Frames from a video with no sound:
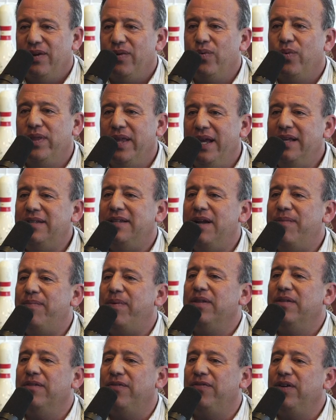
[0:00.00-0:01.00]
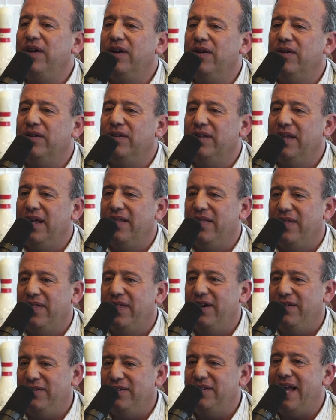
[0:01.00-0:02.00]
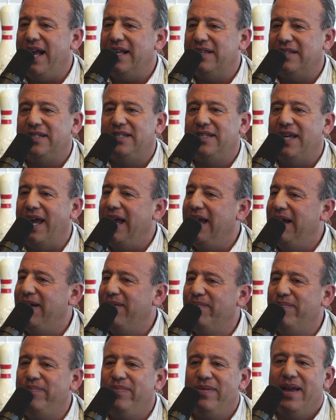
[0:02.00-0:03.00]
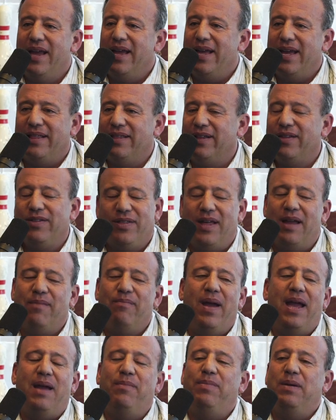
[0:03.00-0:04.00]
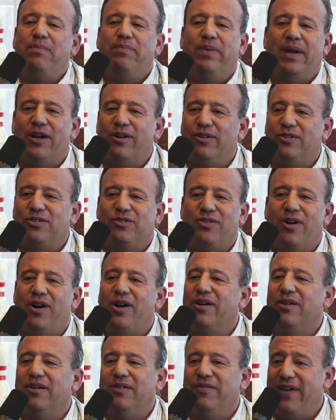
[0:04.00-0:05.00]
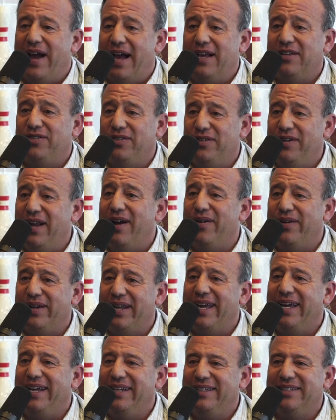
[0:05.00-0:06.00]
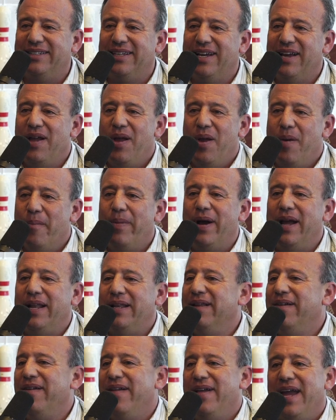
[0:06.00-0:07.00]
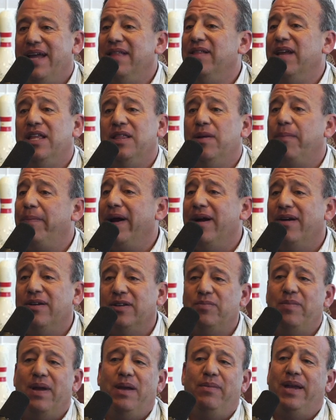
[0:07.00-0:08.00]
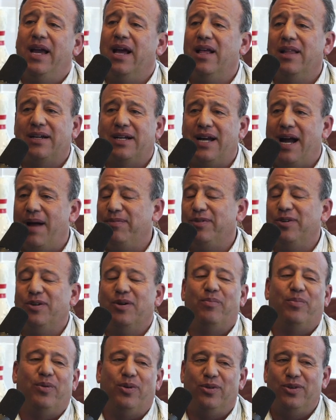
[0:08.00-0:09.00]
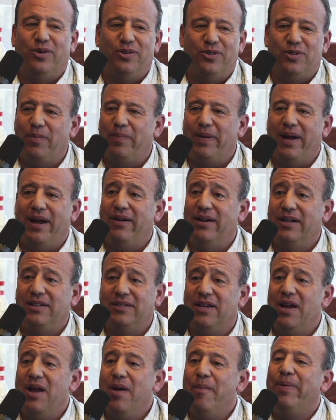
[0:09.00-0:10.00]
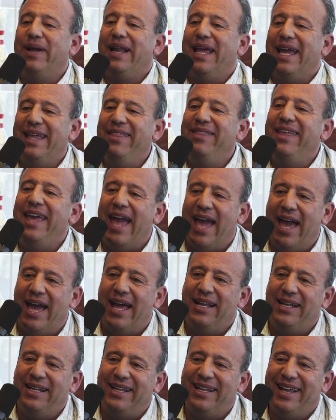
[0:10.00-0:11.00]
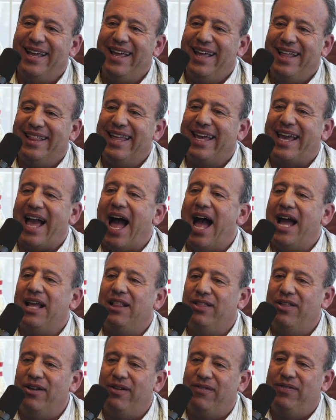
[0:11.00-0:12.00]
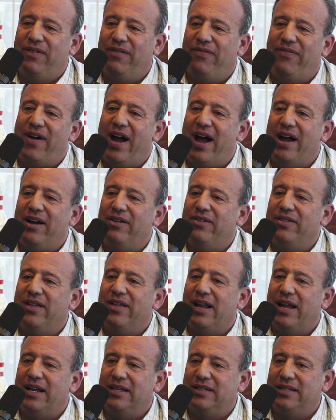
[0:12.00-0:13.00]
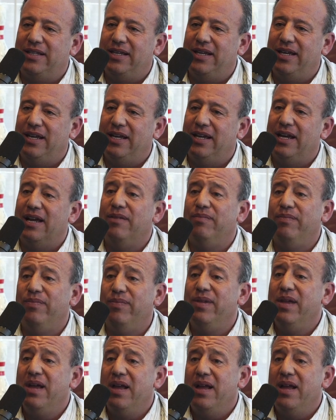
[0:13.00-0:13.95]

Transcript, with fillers: mm-hmm. when they step on the field, there's that same. They may be bigger, stronger, and faster nowadays, but and and the parents may be helicopter or bulldozer parents, but in the end, like I love the fire that I see and